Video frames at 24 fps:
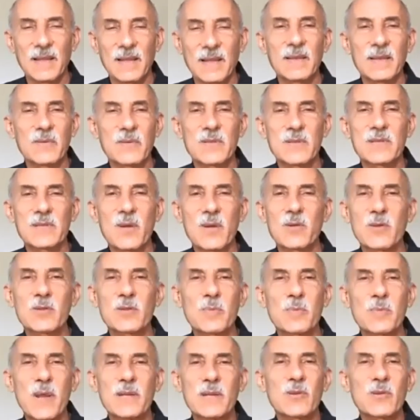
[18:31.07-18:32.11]
There was no
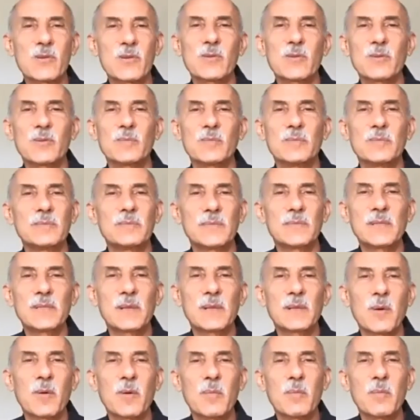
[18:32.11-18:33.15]
special,
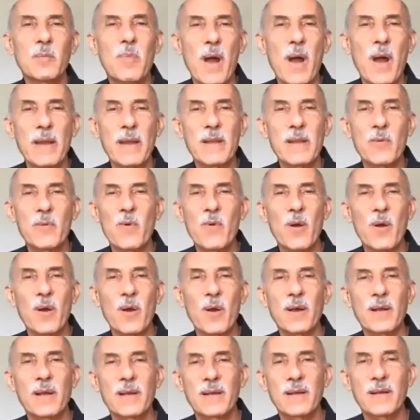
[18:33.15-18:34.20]
body
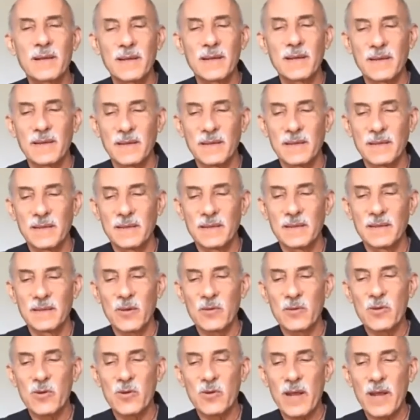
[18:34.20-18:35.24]
work,
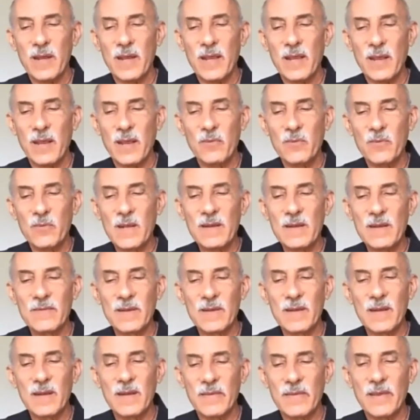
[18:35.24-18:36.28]
no trying to get rid of
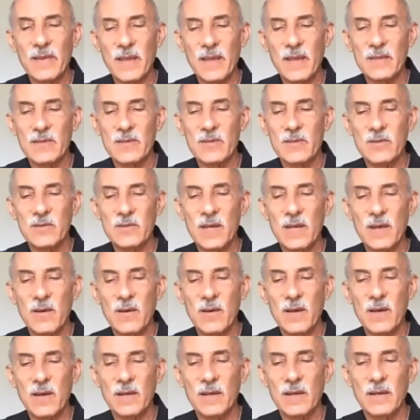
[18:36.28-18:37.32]
it, nothing
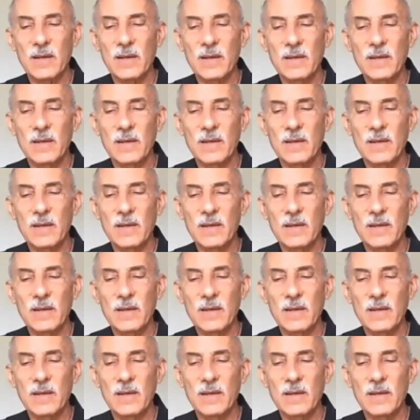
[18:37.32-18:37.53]
esoteric.